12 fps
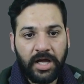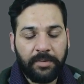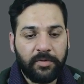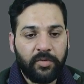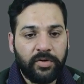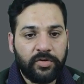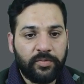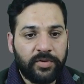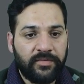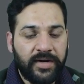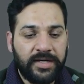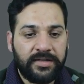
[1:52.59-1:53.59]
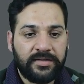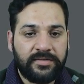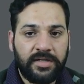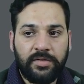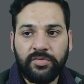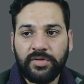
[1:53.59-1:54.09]
I'm going to provide the
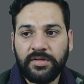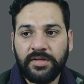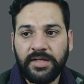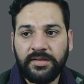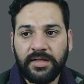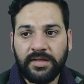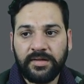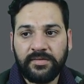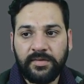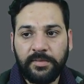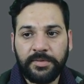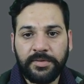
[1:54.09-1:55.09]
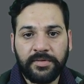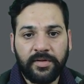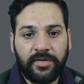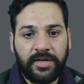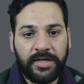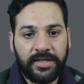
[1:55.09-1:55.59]
solutions. I think the solutions
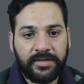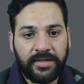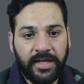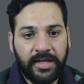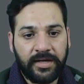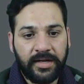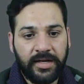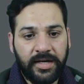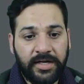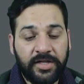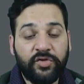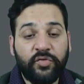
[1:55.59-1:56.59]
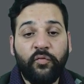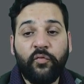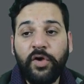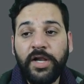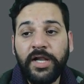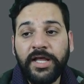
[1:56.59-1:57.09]
are already there. It is
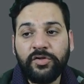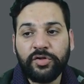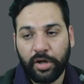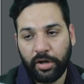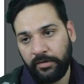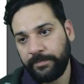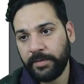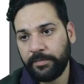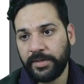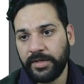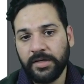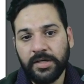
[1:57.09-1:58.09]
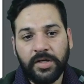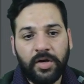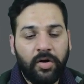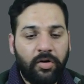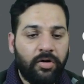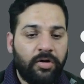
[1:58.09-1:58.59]
fully solved paper.
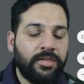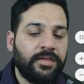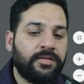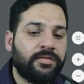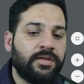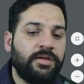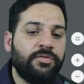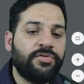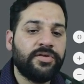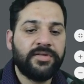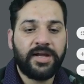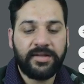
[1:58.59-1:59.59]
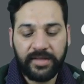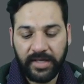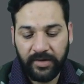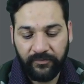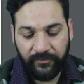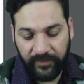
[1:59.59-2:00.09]
All the solutions are
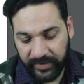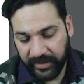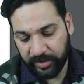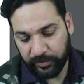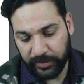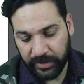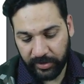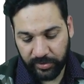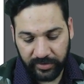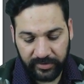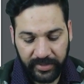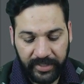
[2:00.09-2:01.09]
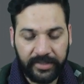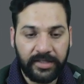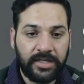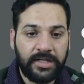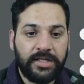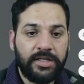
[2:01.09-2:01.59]
there with explanations, right?
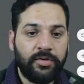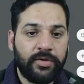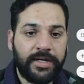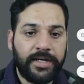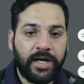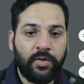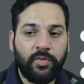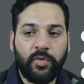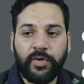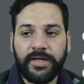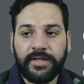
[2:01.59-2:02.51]
You can download it.